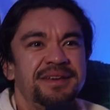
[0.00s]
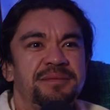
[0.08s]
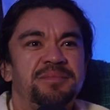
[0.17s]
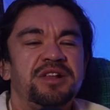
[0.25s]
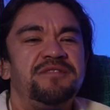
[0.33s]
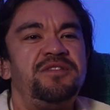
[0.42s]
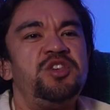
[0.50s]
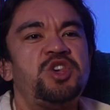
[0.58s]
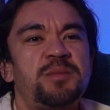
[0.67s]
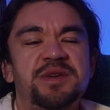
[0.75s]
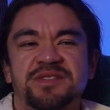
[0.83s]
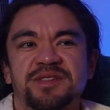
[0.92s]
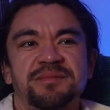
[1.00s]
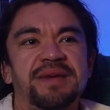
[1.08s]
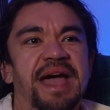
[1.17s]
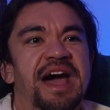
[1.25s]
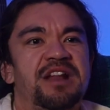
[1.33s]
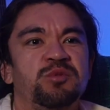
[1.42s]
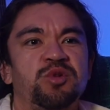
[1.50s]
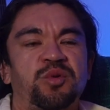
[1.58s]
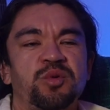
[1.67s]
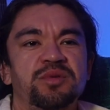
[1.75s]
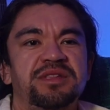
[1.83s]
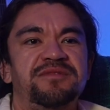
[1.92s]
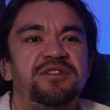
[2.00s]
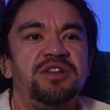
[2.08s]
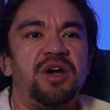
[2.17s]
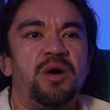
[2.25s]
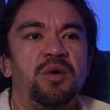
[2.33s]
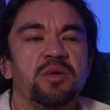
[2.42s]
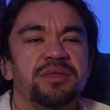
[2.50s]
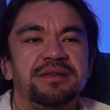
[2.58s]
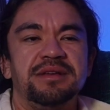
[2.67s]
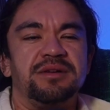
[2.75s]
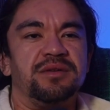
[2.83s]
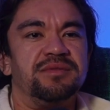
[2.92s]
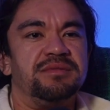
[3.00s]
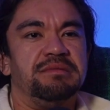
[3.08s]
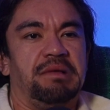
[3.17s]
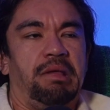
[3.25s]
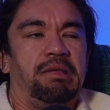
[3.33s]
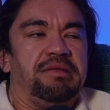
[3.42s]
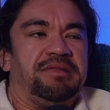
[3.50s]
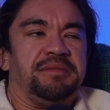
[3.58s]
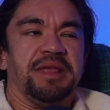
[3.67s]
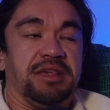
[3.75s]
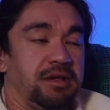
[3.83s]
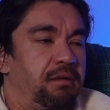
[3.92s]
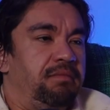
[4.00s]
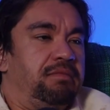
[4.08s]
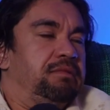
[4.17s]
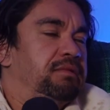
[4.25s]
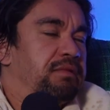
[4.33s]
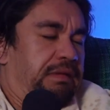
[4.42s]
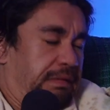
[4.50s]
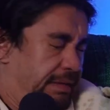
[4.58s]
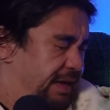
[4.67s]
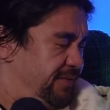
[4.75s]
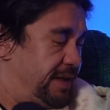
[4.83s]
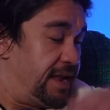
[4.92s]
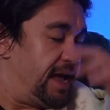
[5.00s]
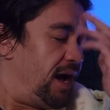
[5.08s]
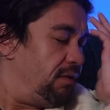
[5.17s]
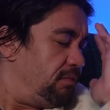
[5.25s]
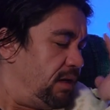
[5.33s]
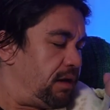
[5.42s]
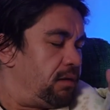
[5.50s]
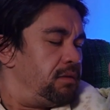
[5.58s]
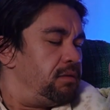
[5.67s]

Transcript: But if you show me some animal cruelty video or, some of that even now, I'm like,